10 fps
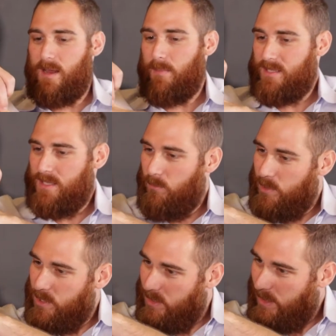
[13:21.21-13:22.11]
and my skin
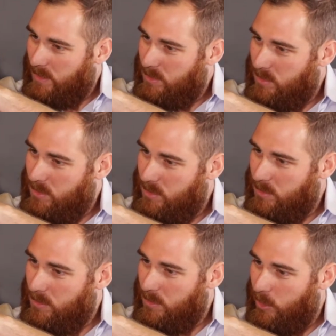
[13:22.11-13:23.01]
would just like
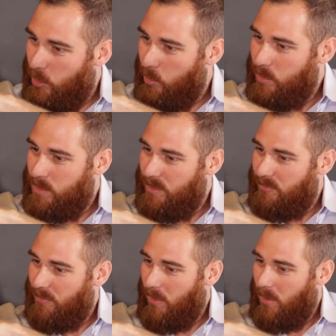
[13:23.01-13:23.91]
slowly
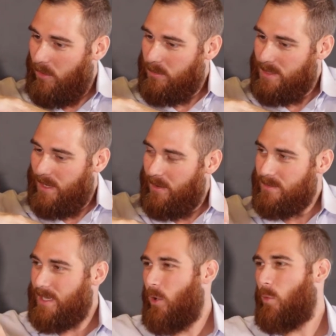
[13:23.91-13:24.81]
fall
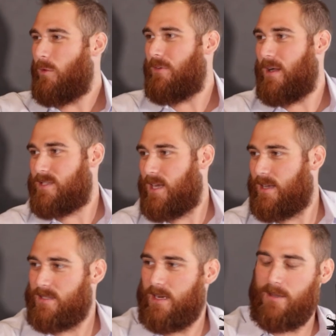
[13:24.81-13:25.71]
down, like over 5
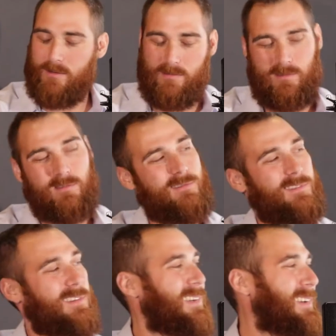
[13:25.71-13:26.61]
seconds, and I go, oh.